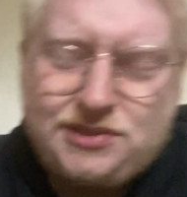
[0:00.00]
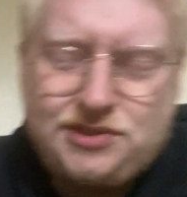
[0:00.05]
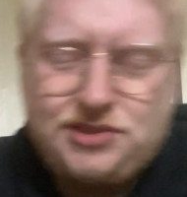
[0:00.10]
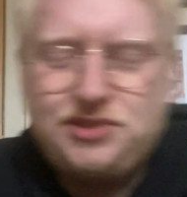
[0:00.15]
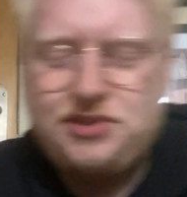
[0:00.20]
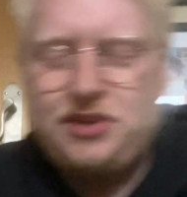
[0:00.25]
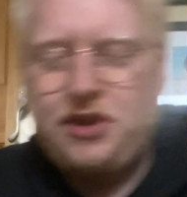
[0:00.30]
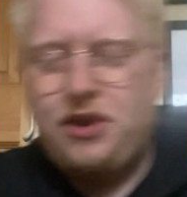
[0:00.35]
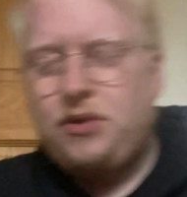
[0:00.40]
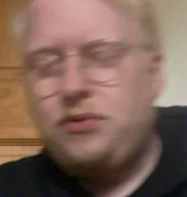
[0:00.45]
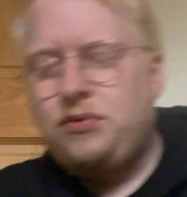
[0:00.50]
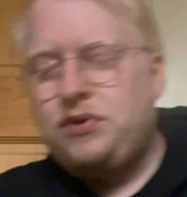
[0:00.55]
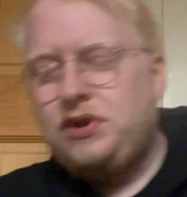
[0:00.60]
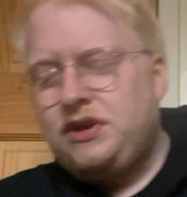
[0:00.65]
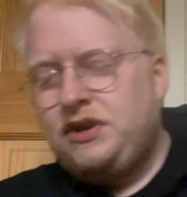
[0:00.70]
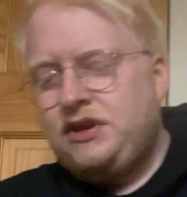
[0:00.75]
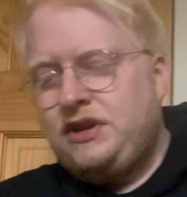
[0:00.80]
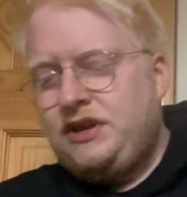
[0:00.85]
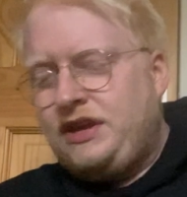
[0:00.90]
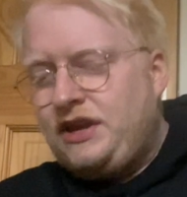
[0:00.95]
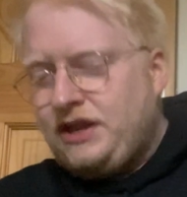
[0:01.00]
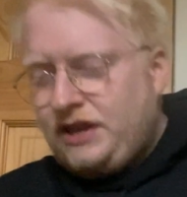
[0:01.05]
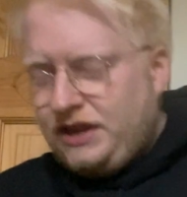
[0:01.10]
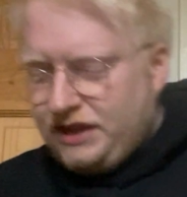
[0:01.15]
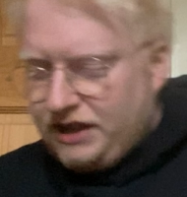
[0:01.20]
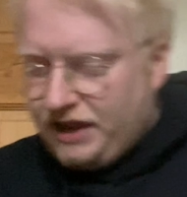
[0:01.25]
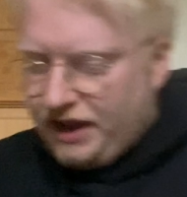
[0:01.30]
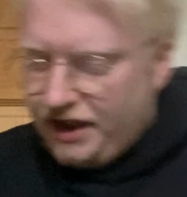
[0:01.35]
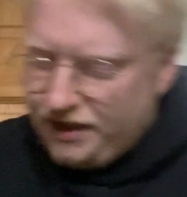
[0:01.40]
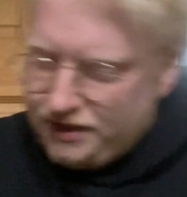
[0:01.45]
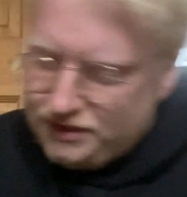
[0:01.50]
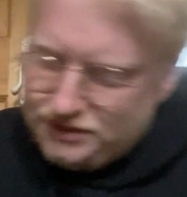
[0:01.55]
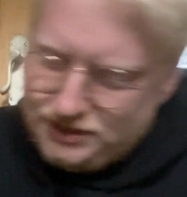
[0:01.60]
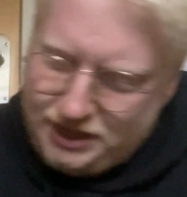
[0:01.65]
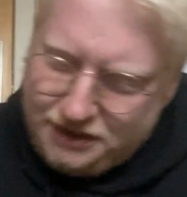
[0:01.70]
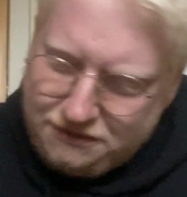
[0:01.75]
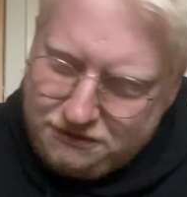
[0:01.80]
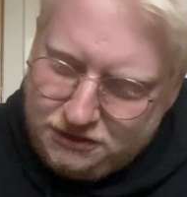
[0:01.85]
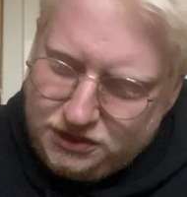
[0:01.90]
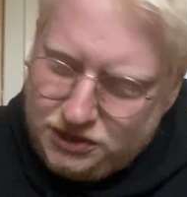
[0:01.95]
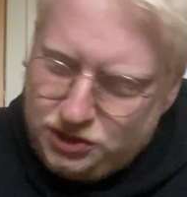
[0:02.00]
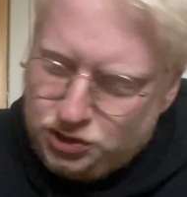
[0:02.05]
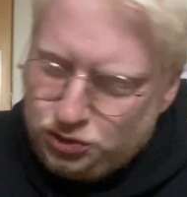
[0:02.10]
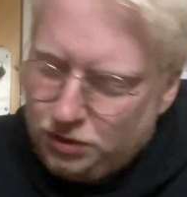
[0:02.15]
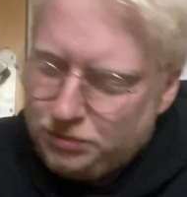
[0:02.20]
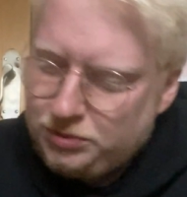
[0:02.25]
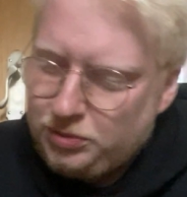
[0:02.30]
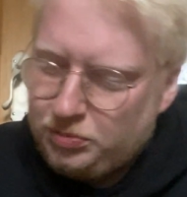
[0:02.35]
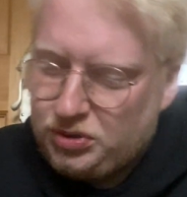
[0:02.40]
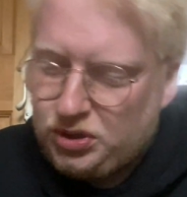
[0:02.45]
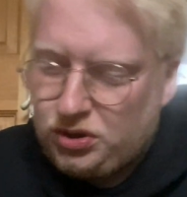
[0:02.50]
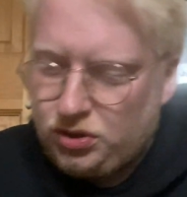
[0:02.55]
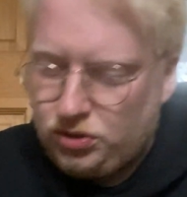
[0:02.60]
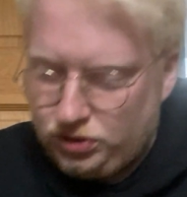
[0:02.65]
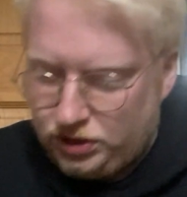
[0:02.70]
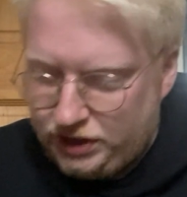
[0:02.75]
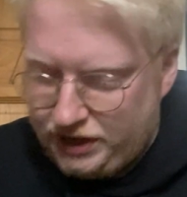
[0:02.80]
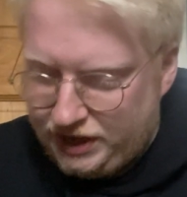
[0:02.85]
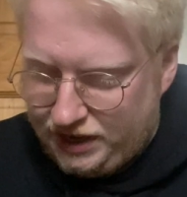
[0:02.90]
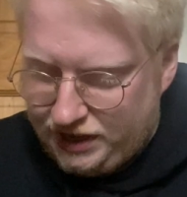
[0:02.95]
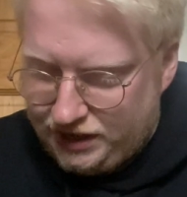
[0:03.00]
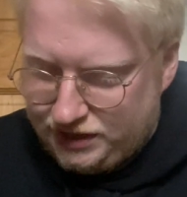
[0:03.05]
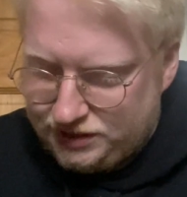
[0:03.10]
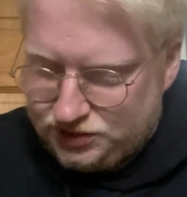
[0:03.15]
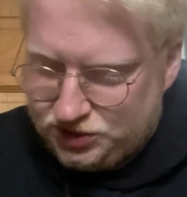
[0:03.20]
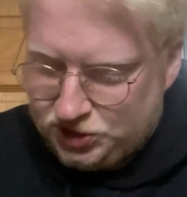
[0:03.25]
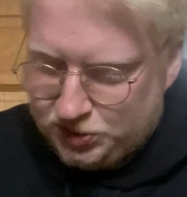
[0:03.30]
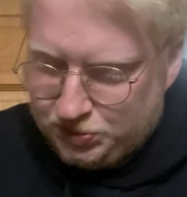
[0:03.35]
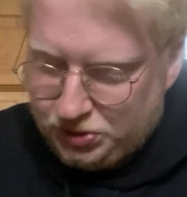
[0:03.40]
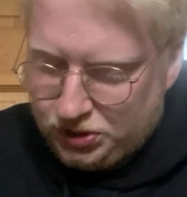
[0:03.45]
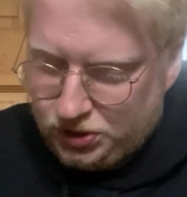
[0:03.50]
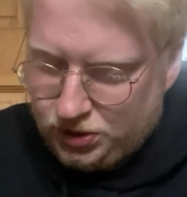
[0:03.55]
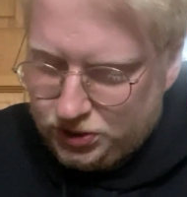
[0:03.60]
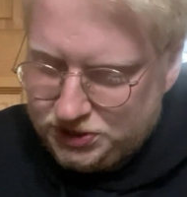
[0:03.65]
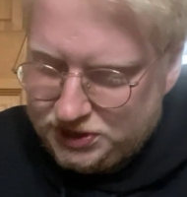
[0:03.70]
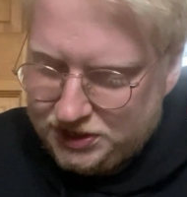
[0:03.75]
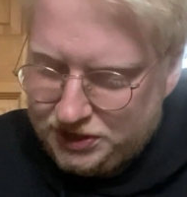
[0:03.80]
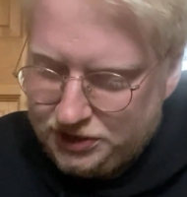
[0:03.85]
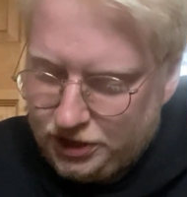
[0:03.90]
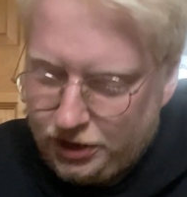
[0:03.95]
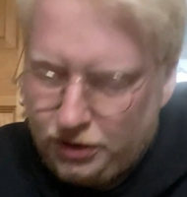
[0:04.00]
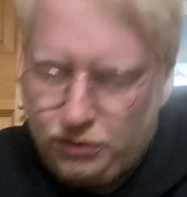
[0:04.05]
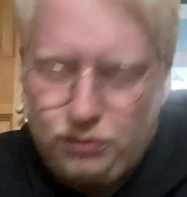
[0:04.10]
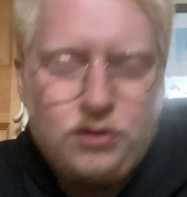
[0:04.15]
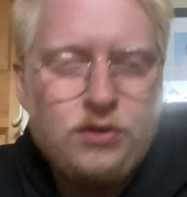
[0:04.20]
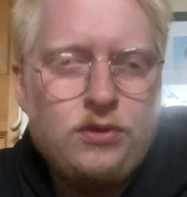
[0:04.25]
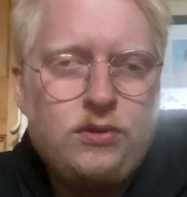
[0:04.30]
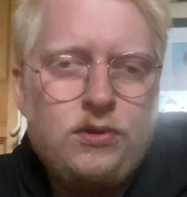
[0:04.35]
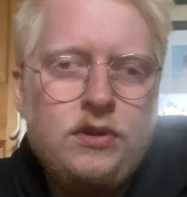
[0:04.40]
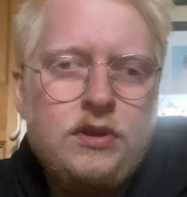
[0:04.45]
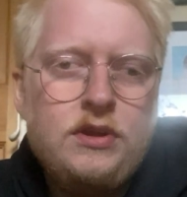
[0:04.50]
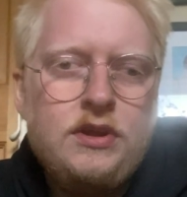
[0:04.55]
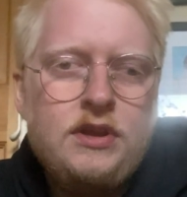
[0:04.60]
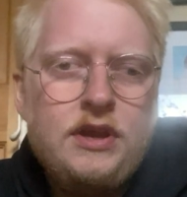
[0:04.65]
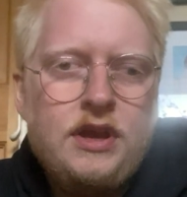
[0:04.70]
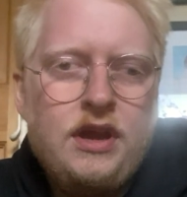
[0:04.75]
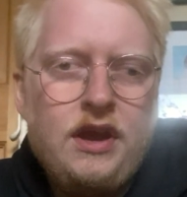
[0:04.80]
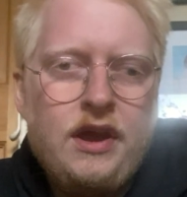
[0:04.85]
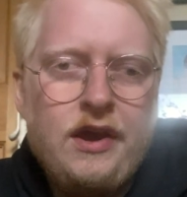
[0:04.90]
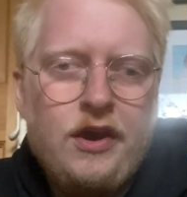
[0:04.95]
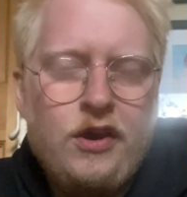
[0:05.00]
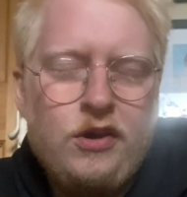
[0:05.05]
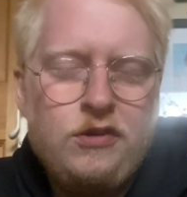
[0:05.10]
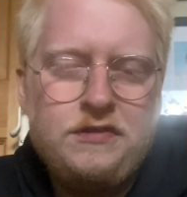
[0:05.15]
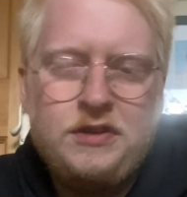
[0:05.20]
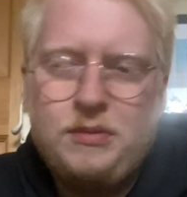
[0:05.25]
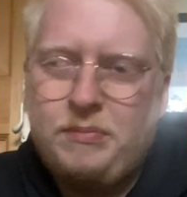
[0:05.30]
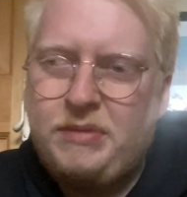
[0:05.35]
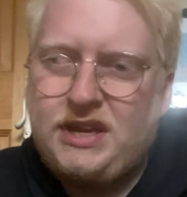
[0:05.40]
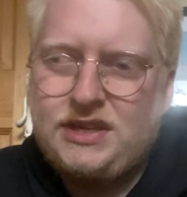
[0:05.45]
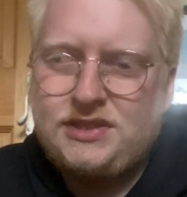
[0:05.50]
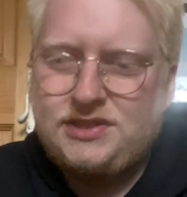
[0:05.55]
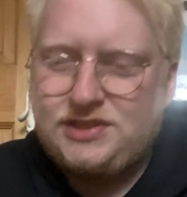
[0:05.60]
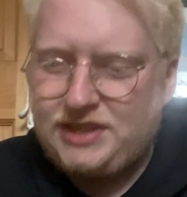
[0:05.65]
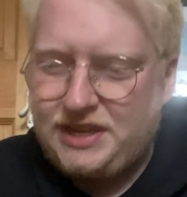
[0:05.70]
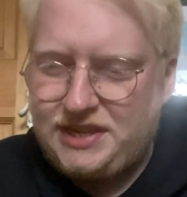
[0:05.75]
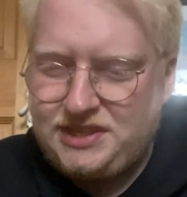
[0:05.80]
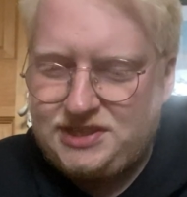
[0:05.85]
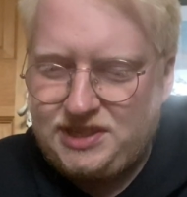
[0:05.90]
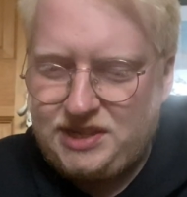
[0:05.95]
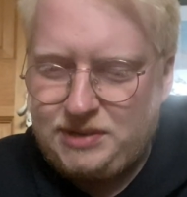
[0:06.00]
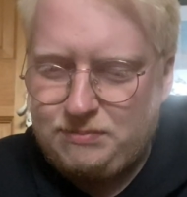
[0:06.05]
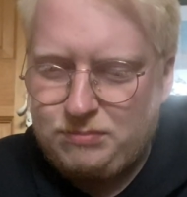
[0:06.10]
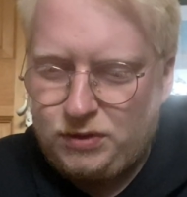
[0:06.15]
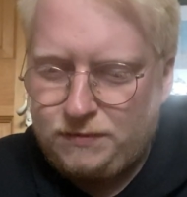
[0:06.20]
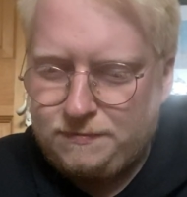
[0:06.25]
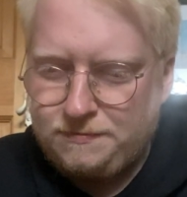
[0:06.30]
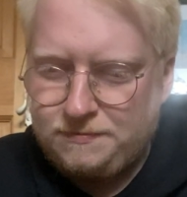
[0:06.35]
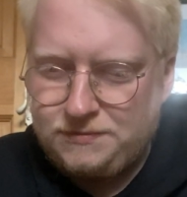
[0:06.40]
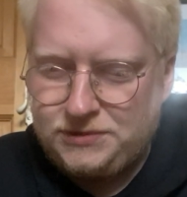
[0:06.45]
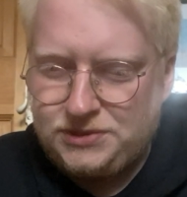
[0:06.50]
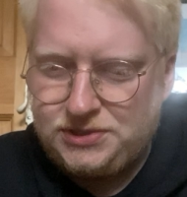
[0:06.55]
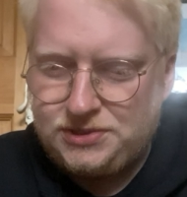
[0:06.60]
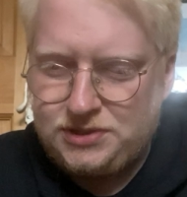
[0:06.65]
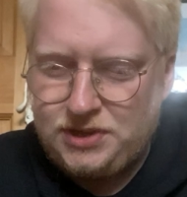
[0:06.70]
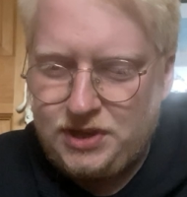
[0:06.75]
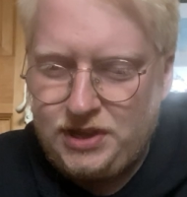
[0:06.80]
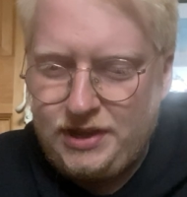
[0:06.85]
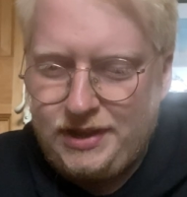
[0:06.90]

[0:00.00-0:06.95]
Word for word: So yeah, definitely dropped the ball in supporting local uh, over the past 18 months.